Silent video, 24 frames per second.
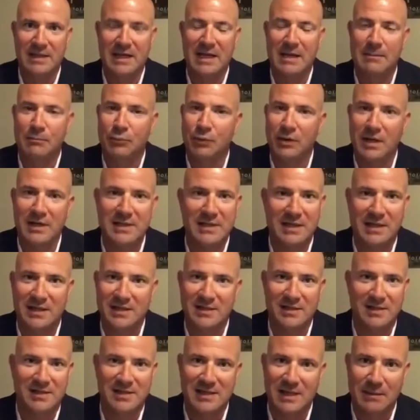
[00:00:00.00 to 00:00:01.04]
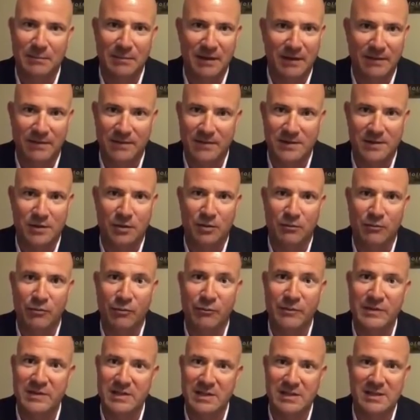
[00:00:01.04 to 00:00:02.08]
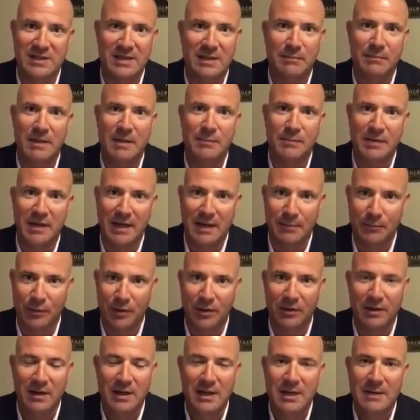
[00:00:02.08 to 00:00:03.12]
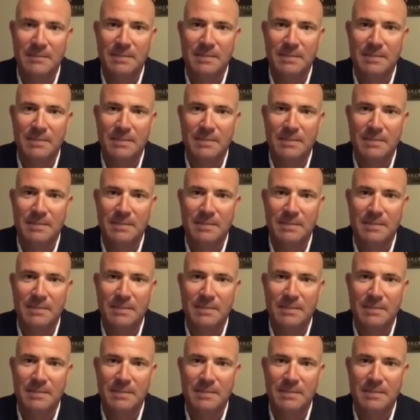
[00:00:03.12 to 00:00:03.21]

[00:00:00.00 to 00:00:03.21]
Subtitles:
again, pricing isn't set by physical movements; it's set by paper.